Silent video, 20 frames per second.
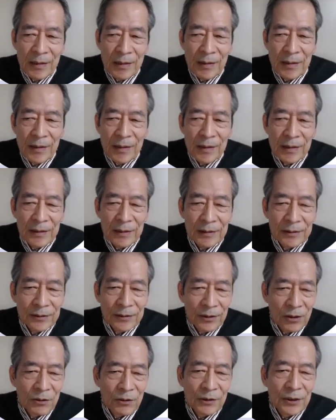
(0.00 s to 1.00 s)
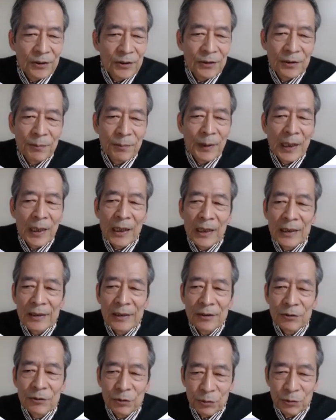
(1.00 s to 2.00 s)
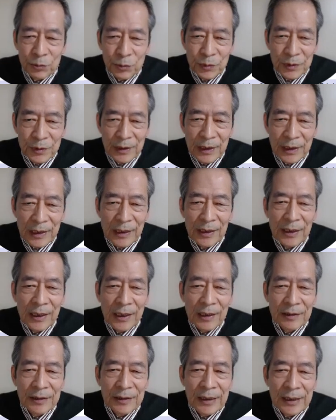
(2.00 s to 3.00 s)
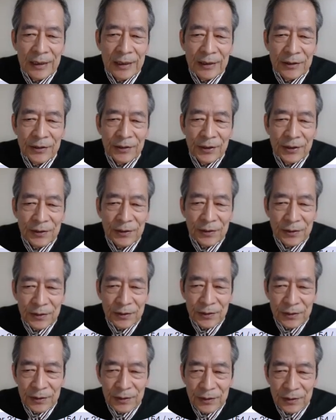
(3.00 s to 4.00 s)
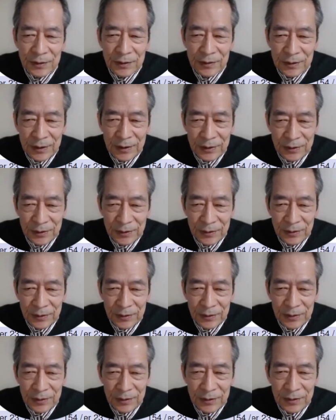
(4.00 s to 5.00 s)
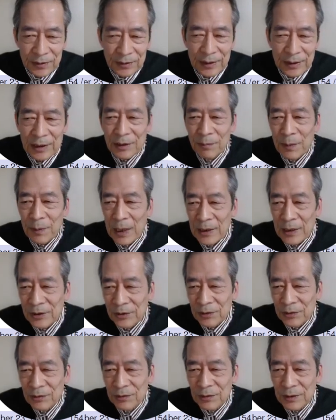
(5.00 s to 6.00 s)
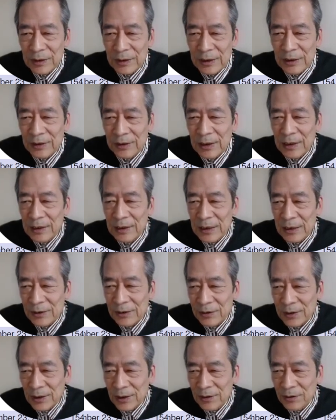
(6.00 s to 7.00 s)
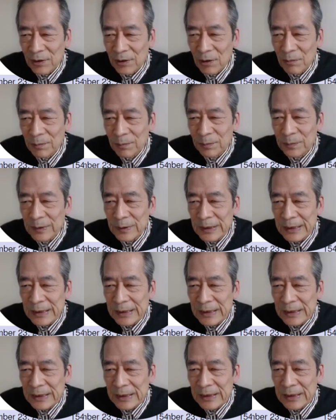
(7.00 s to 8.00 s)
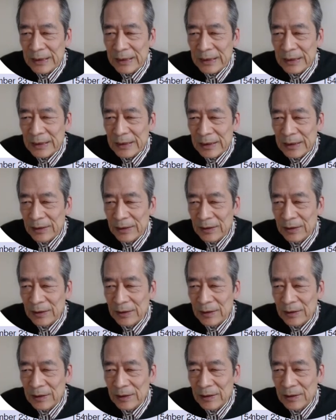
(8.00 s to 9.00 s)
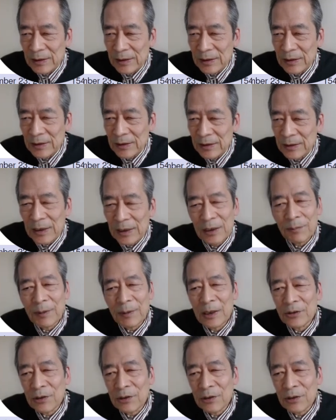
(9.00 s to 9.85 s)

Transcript: So this is by the rule. And then, since this derivation is an instance of this derivation,